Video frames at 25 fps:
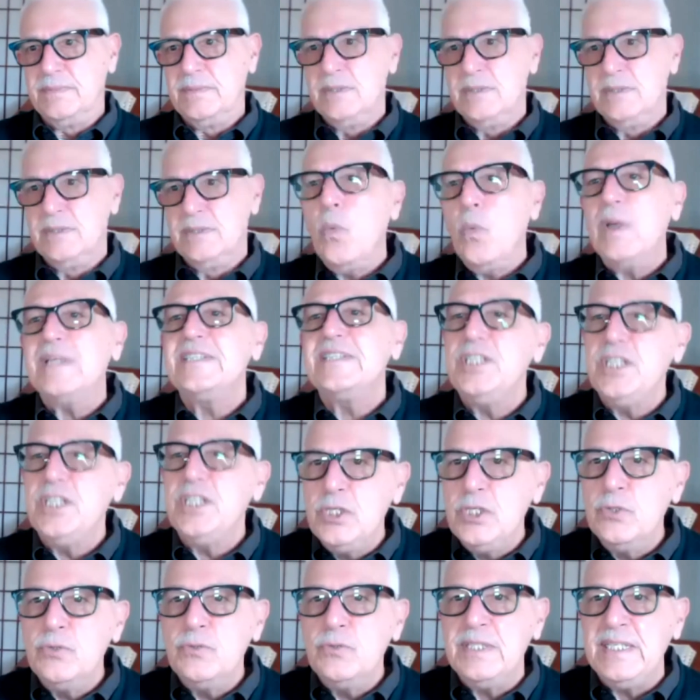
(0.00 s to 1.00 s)
What do
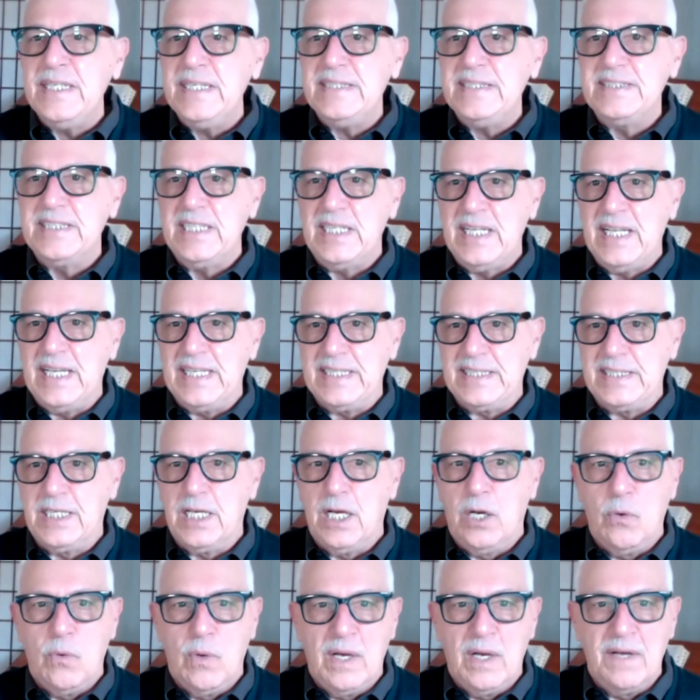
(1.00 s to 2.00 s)
you need to let
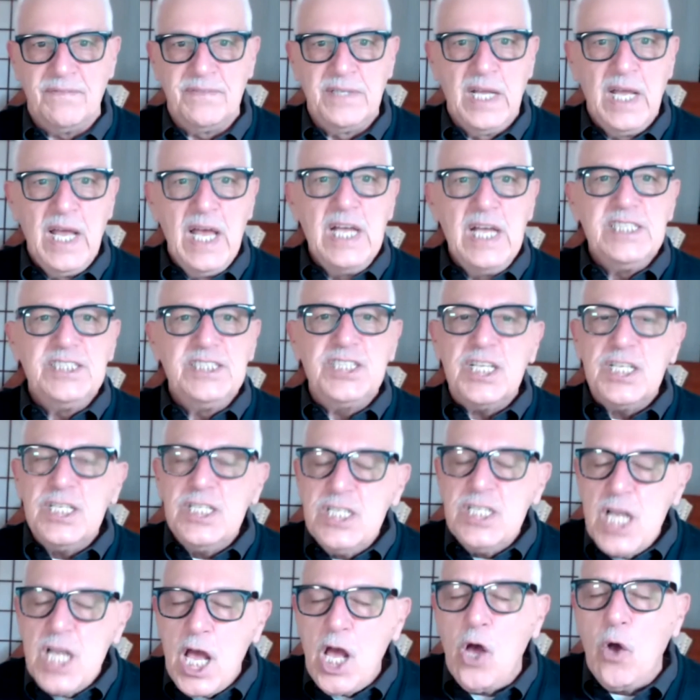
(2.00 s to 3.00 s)
go of to
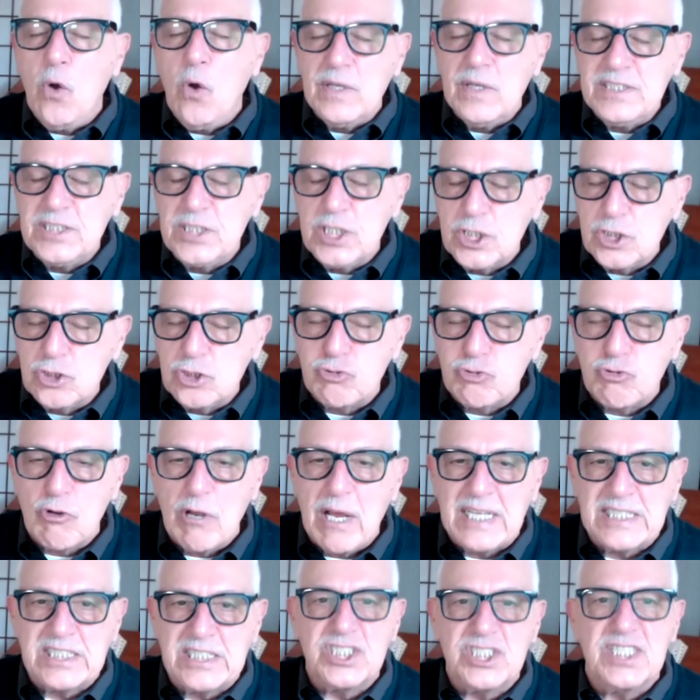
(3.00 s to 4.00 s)
know and to
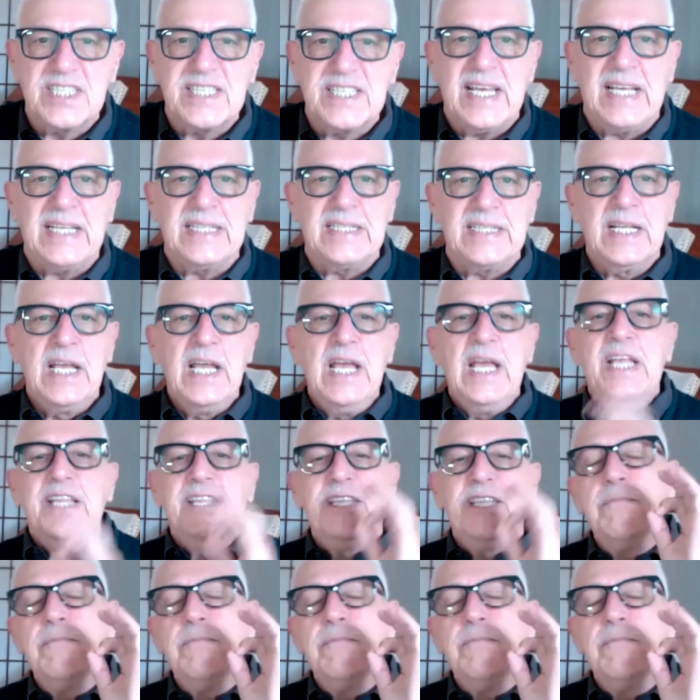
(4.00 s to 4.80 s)
trust that the